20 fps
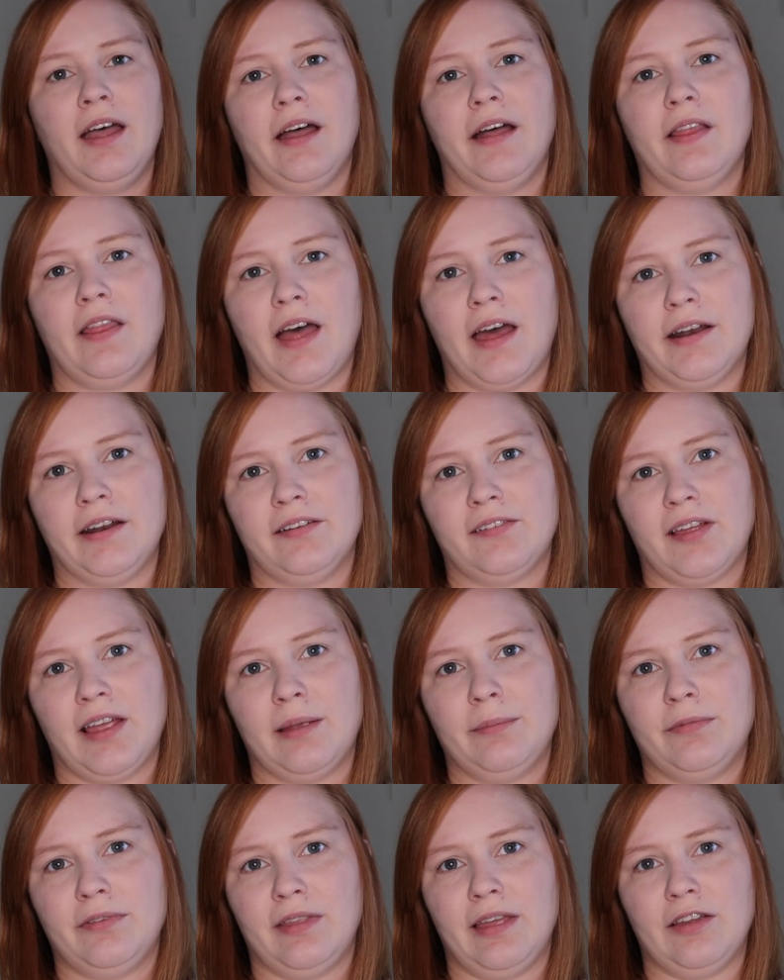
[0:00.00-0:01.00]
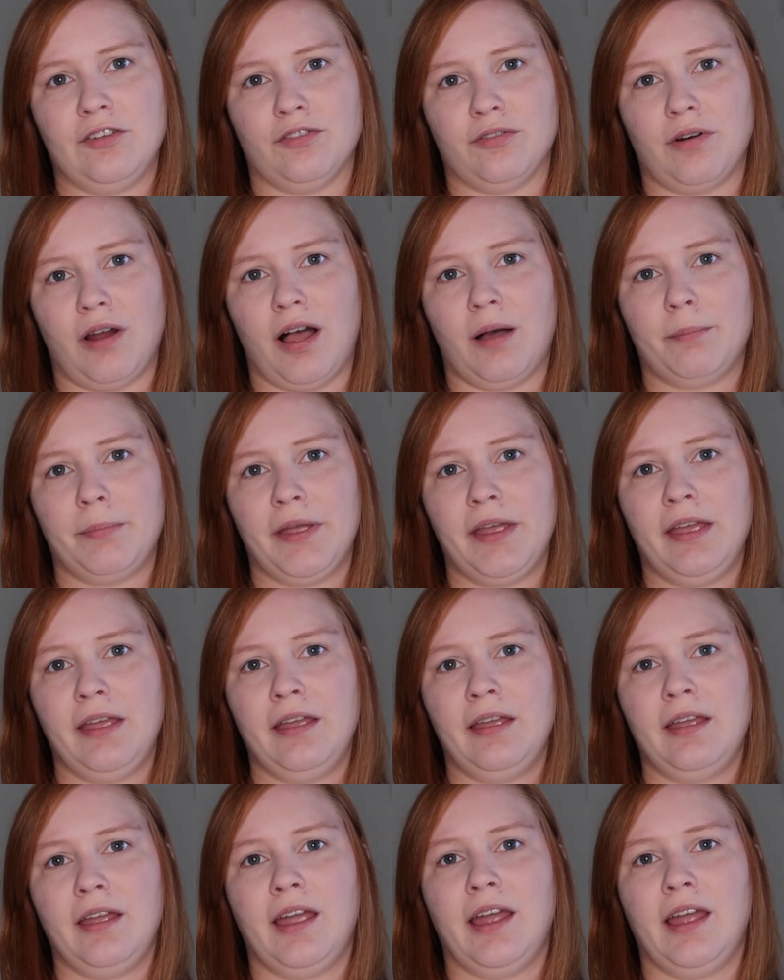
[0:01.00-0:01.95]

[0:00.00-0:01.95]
a lot of times they drop it,